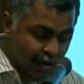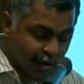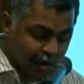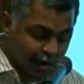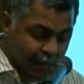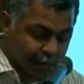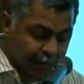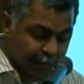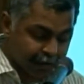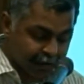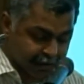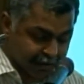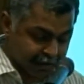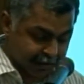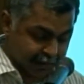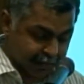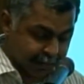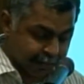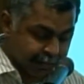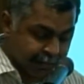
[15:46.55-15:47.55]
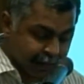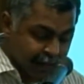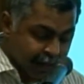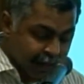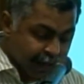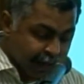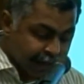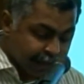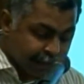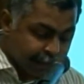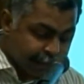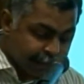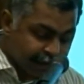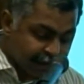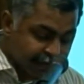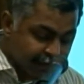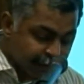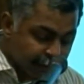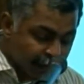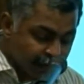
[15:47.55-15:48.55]
local production. The
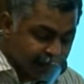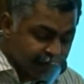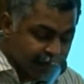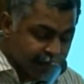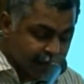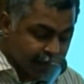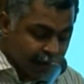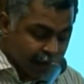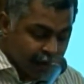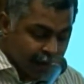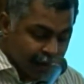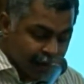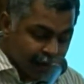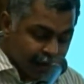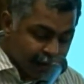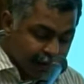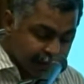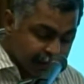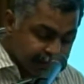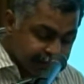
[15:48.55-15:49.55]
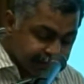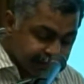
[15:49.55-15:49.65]
response uh,